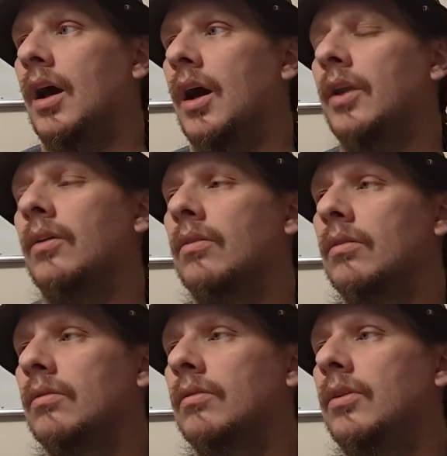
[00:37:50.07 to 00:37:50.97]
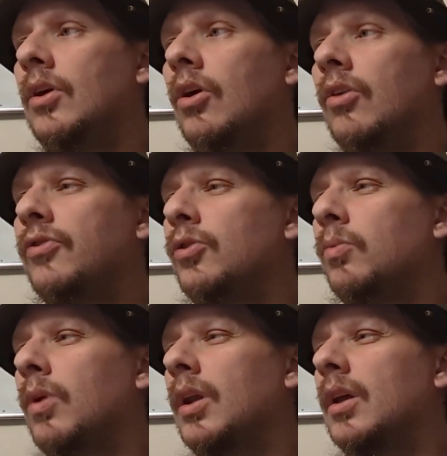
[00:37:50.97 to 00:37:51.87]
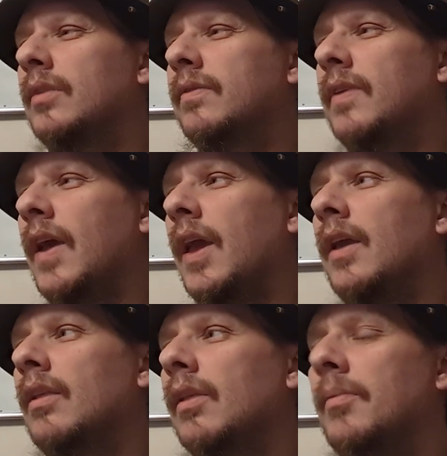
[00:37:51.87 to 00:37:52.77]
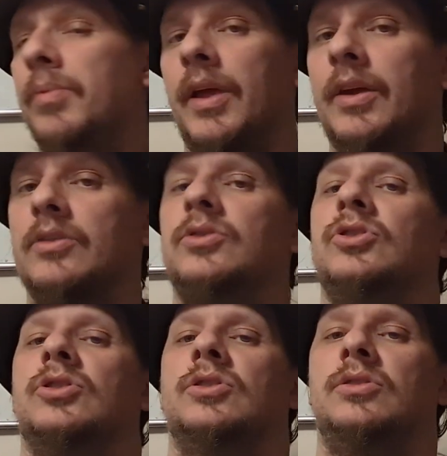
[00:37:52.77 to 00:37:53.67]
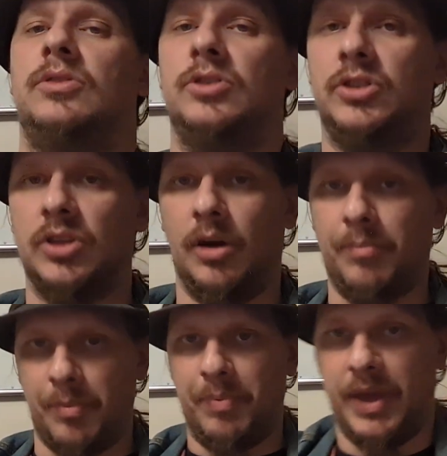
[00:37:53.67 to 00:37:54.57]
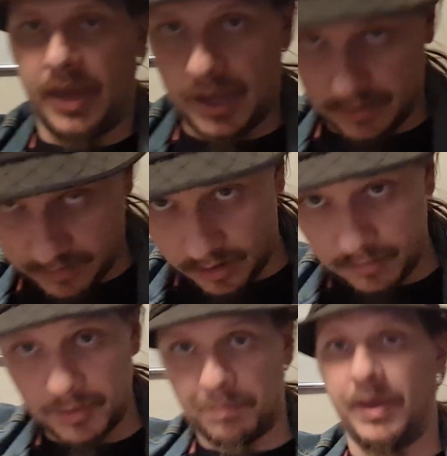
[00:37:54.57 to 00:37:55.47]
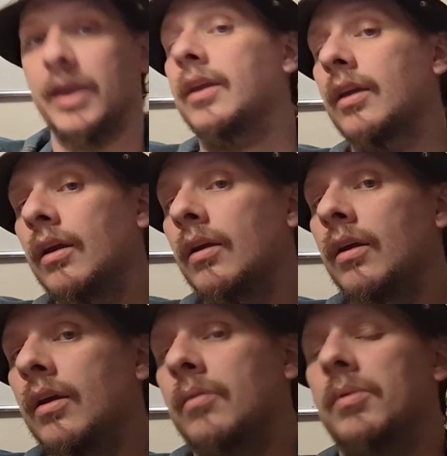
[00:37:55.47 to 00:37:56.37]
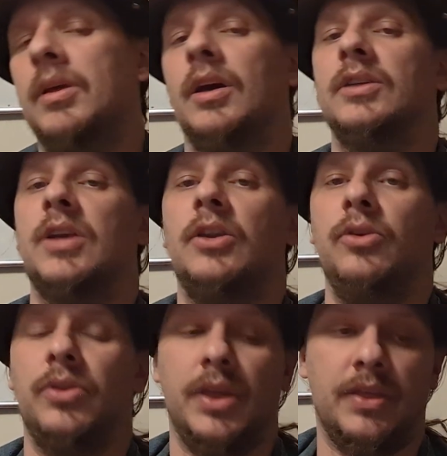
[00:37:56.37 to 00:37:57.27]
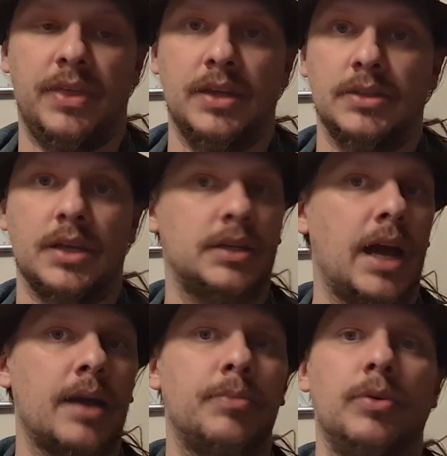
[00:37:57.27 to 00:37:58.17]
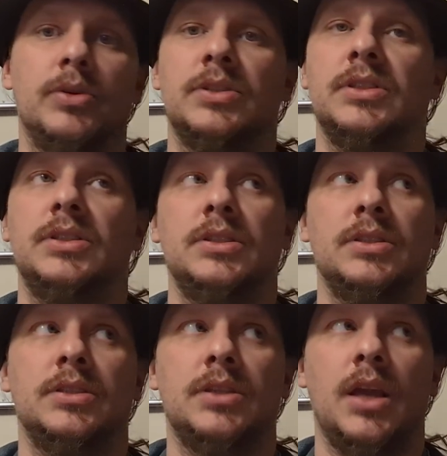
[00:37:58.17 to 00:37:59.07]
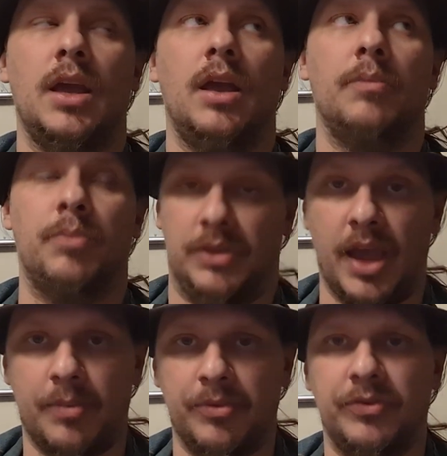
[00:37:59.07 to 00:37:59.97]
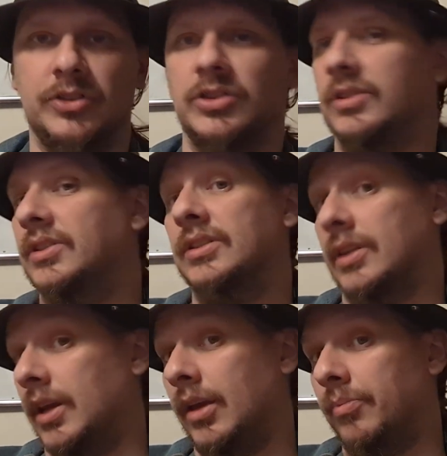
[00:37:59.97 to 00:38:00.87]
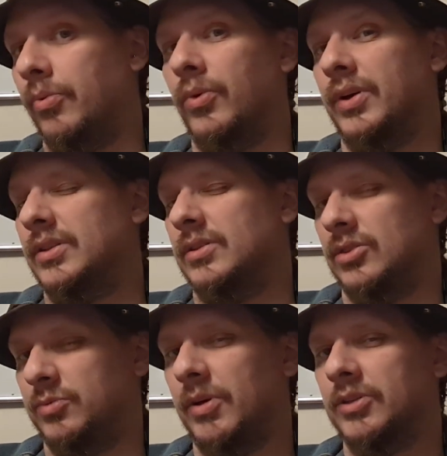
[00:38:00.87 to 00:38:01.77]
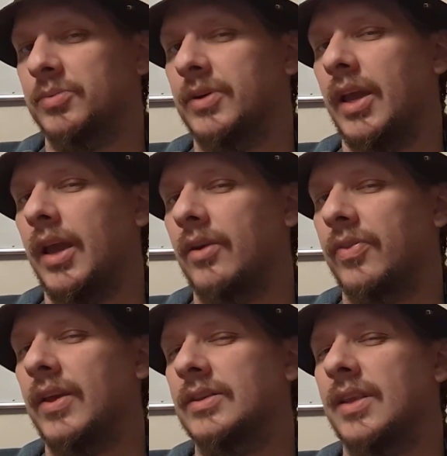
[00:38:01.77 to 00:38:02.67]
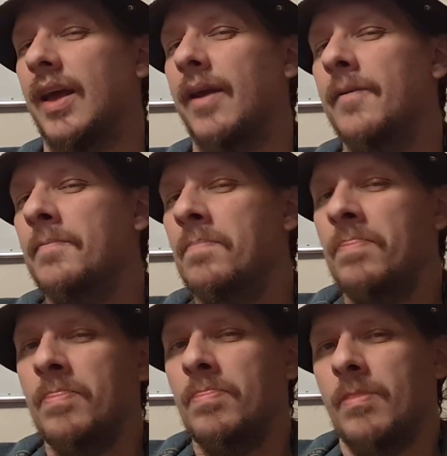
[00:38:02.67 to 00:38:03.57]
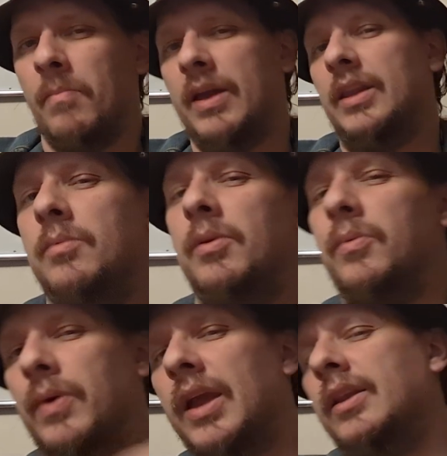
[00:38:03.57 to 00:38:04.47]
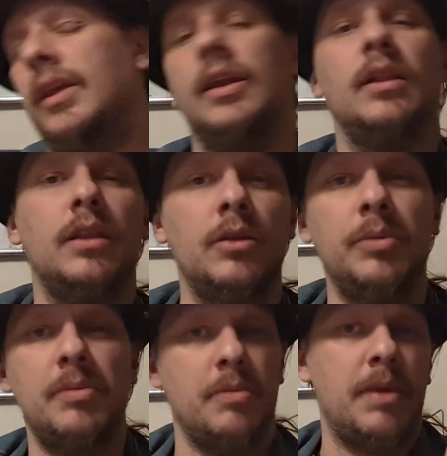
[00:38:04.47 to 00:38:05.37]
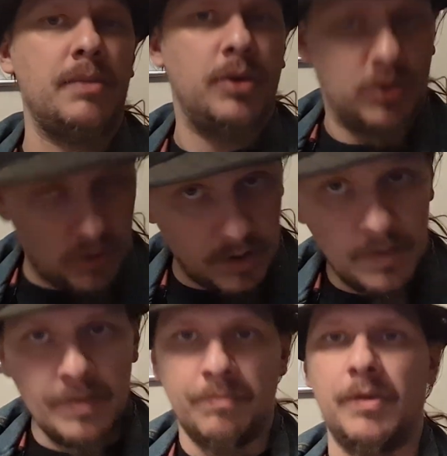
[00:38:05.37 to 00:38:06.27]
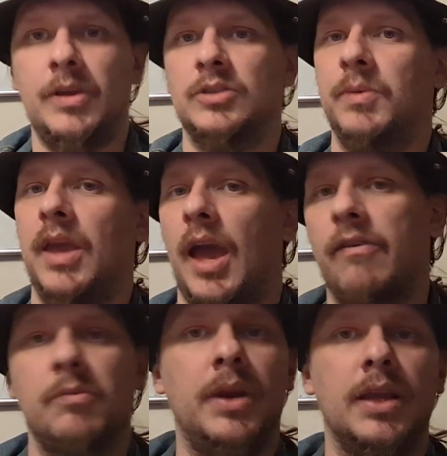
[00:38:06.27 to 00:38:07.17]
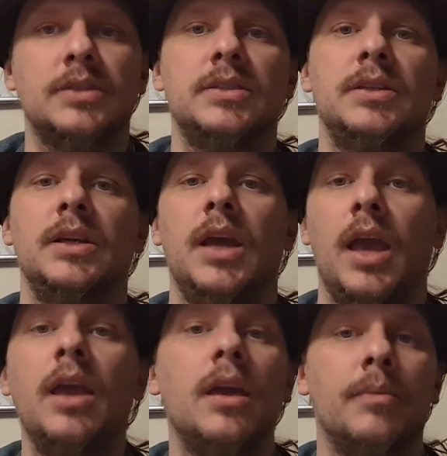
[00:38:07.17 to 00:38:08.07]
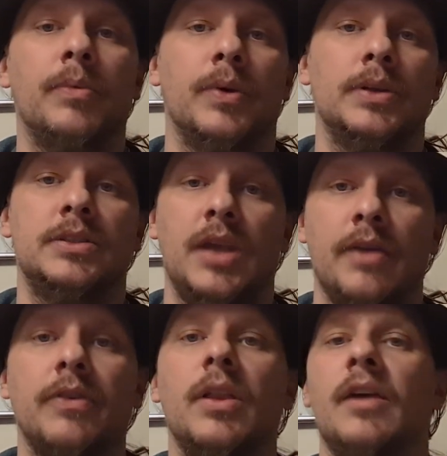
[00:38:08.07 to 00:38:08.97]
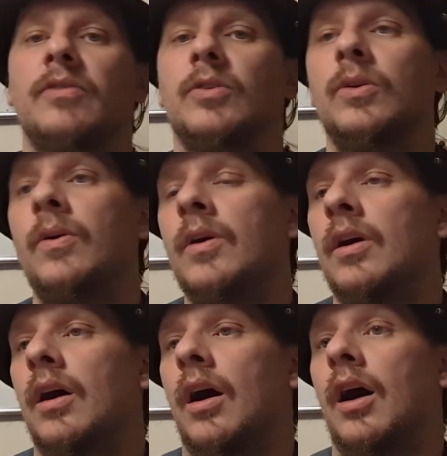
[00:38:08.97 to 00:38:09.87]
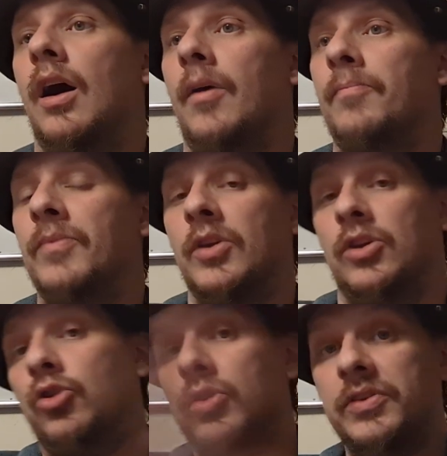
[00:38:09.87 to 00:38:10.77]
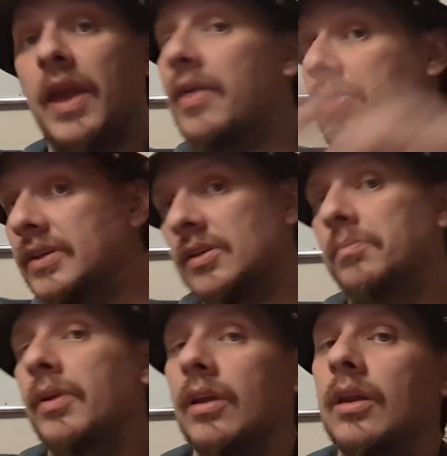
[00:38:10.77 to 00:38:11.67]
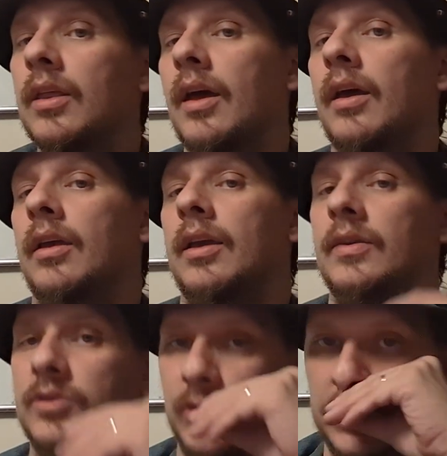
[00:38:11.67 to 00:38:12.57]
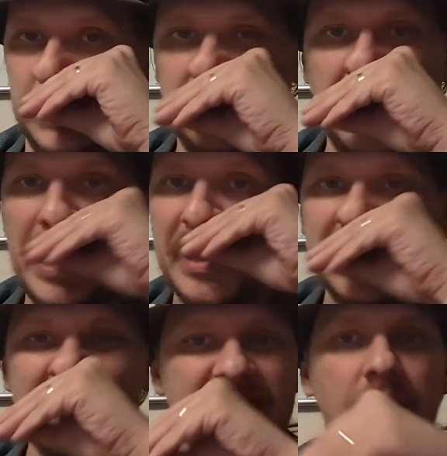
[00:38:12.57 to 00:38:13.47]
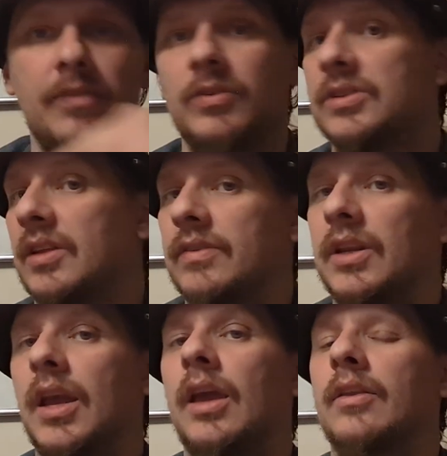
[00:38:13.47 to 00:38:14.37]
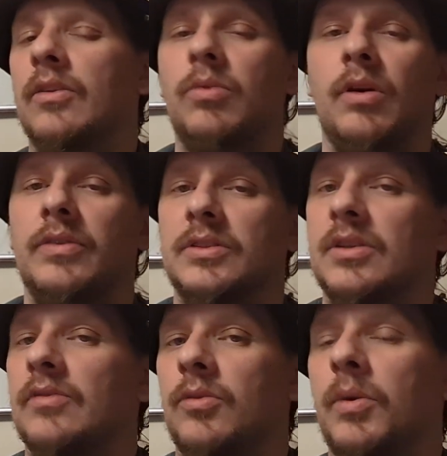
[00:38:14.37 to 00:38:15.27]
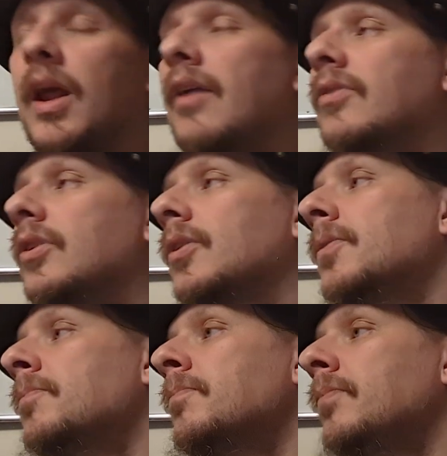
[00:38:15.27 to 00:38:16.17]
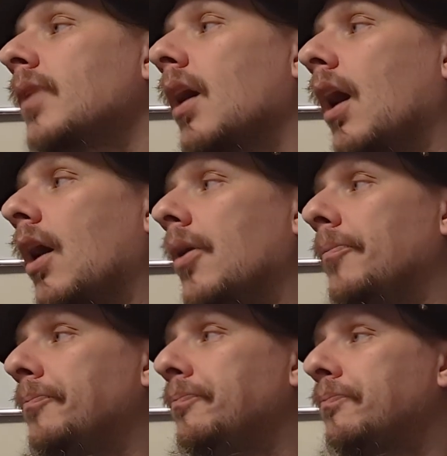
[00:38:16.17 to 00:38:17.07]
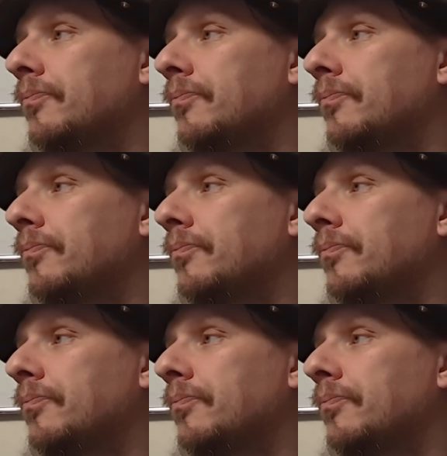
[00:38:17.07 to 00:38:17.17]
don't know if you'd want to let players just dump a pit and tell them to pick, because I do think things like attack bonuses, attack proficiencies, and hit points and spells per day are things that might be reined in a little bit. But maybe you could just be everybody gets a D8 hit points every level. You could take this ability that gives you a D10 at this level instead of a D8, D12 at this level, whatever. And